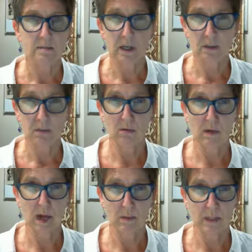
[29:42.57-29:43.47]
people
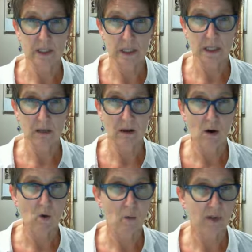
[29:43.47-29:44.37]
coming together
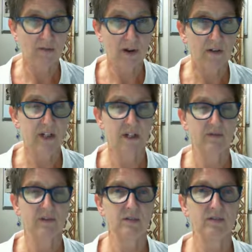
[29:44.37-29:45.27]
with very
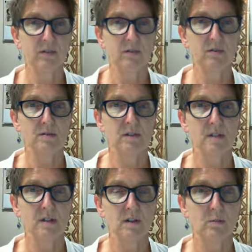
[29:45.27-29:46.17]
different
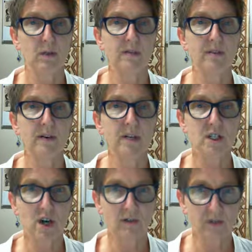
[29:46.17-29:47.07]
views, with very
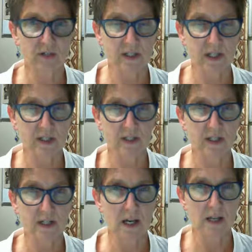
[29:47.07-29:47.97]
diverse
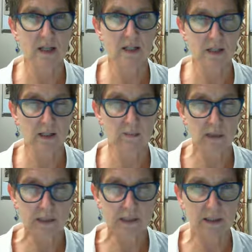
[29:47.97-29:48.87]
understandings and
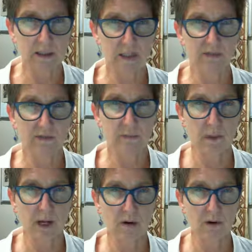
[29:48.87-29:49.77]
completely different
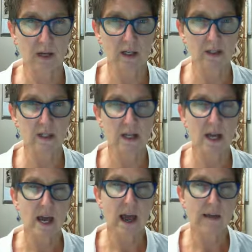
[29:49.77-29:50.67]
backgrounds,
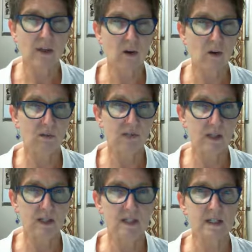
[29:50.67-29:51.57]
and that often
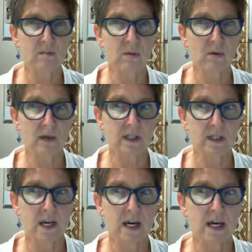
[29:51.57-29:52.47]
at this point
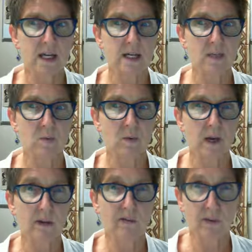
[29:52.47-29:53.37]
is
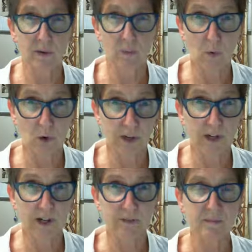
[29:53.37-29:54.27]
where, for the
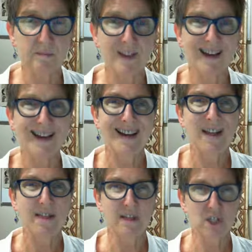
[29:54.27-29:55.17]
worker,
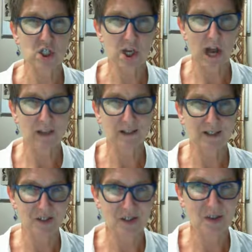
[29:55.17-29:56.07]
the
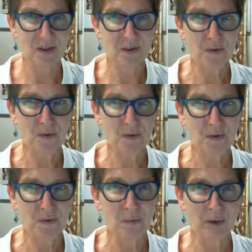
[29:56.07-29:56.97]
challenge
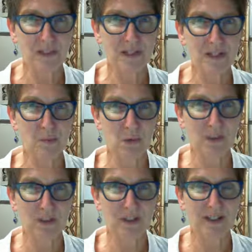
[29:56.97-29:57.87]
with this
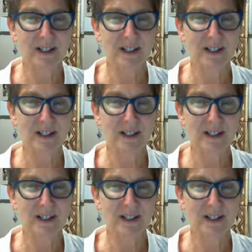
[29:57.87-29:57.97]
work